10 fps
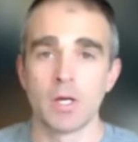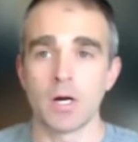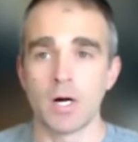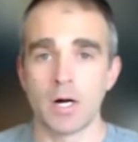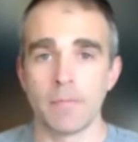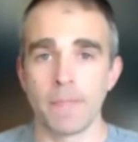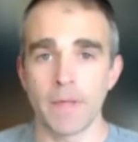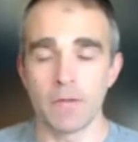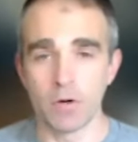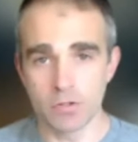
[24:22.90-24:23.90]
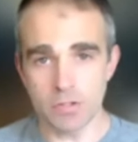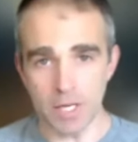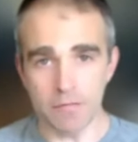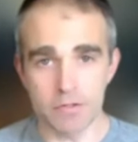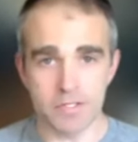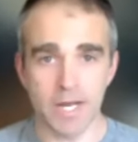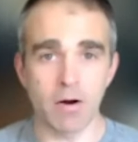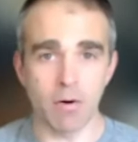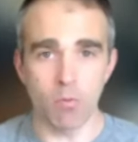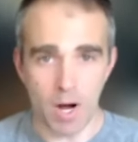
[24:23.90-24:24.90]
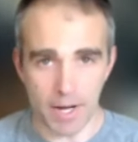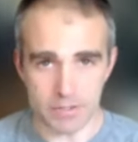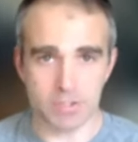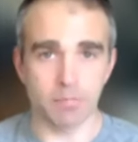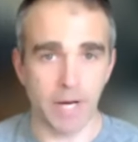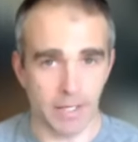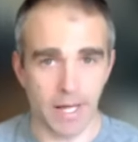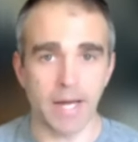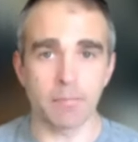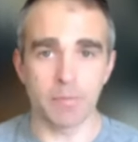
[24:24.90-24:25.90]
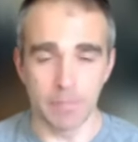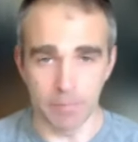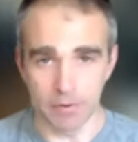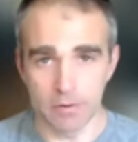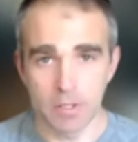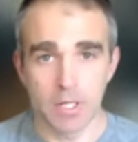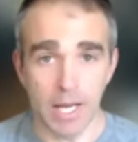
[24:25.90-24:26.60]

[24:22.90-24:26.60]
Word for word: And those levels now are watched by a lot of people.